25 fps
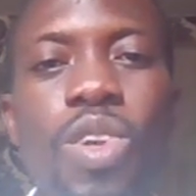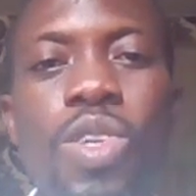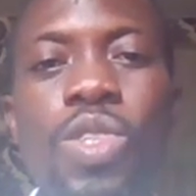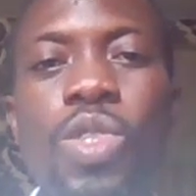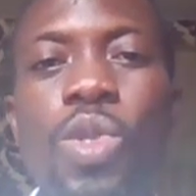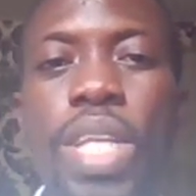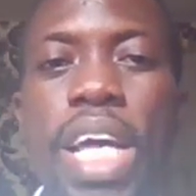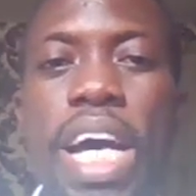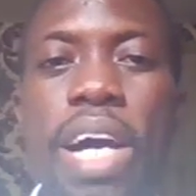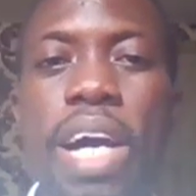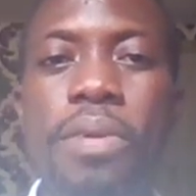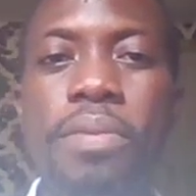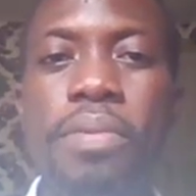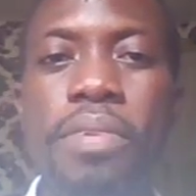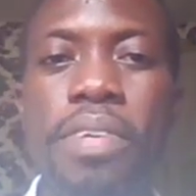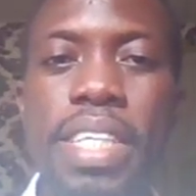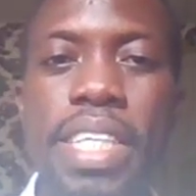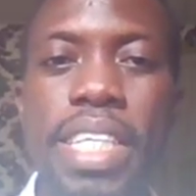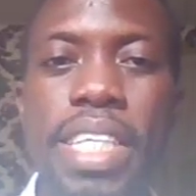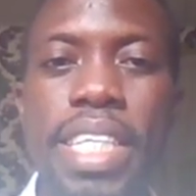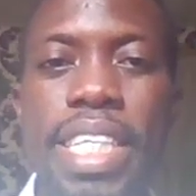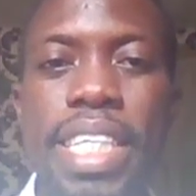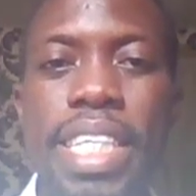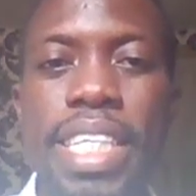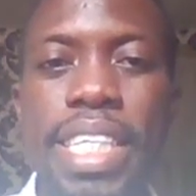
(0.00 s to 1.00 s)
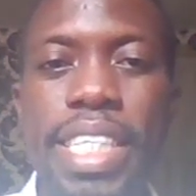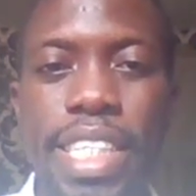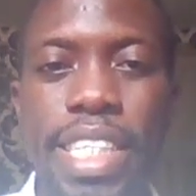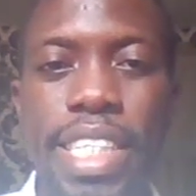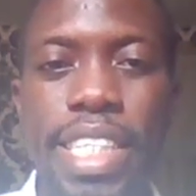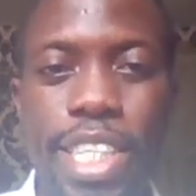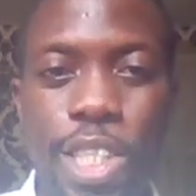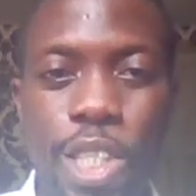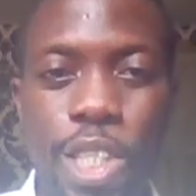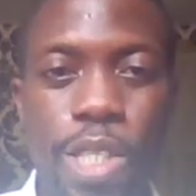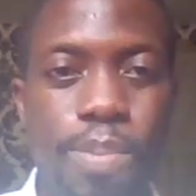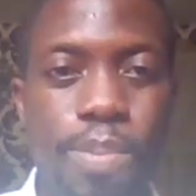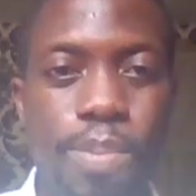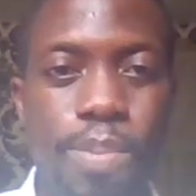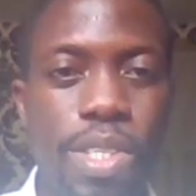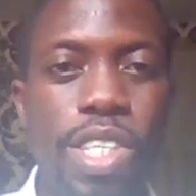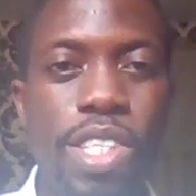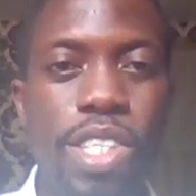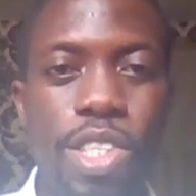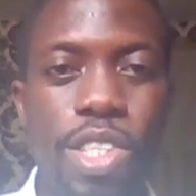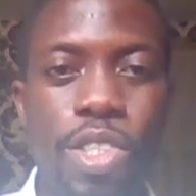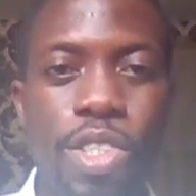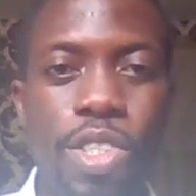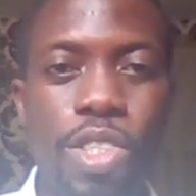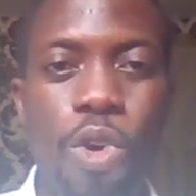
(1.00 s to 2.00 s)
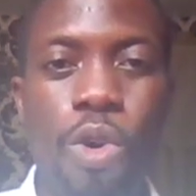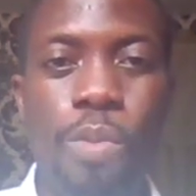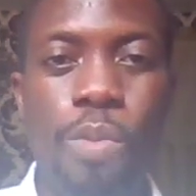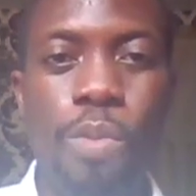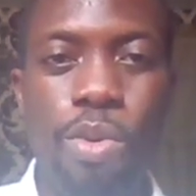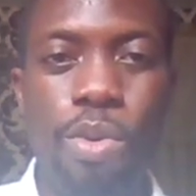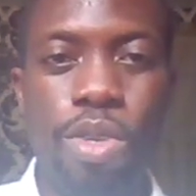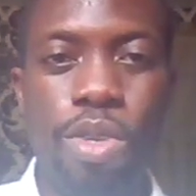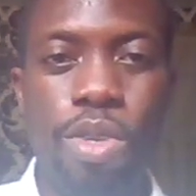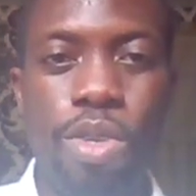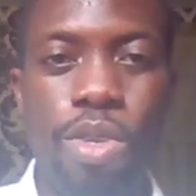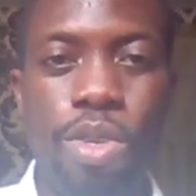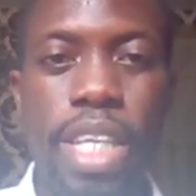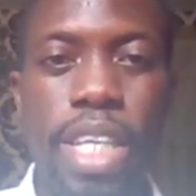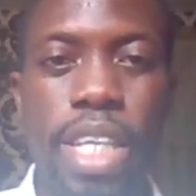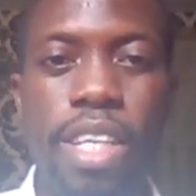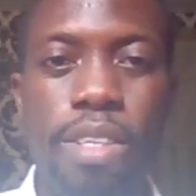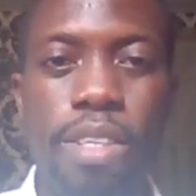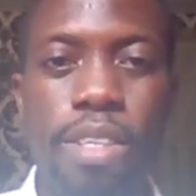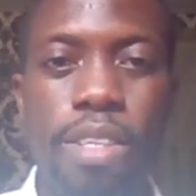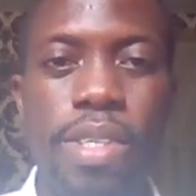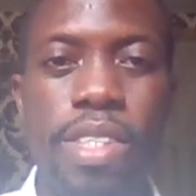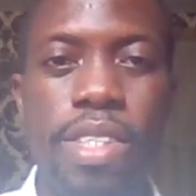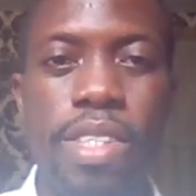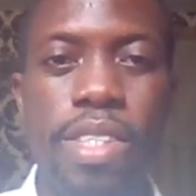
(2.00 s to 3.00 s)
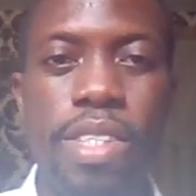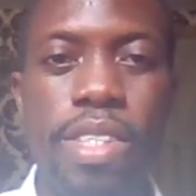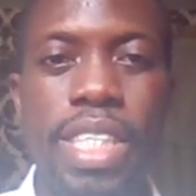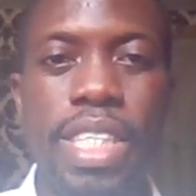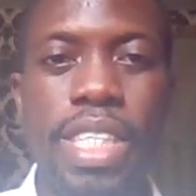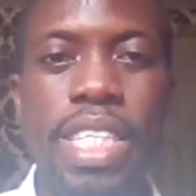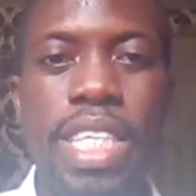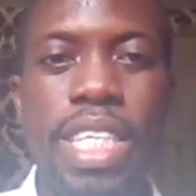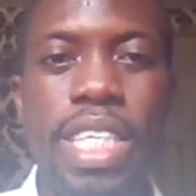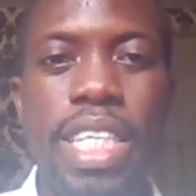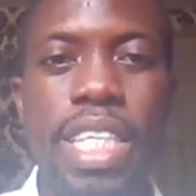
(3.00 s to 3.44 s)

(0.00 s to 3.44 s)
So now his spirit is upholding the elements.